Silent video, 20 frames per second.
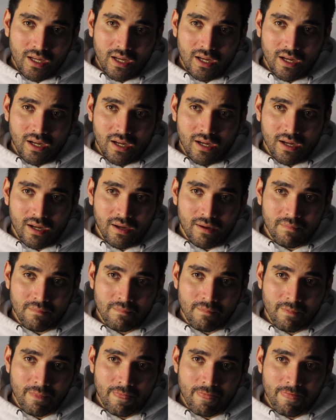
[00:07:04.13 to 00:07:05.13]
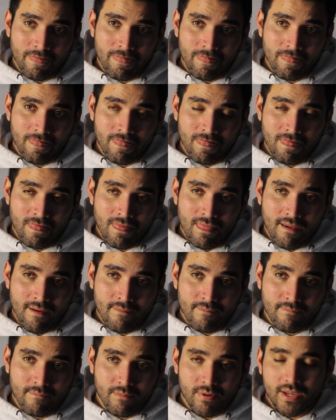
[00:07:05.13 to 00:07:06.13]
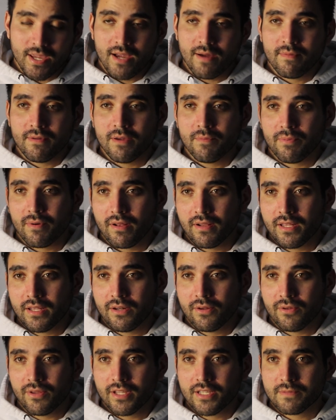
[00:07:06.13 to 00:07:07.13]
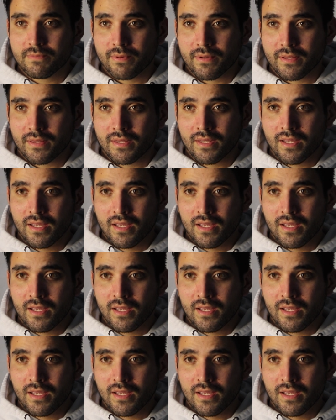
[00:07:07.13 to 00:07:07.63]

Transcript: But yeah, you probably know this, but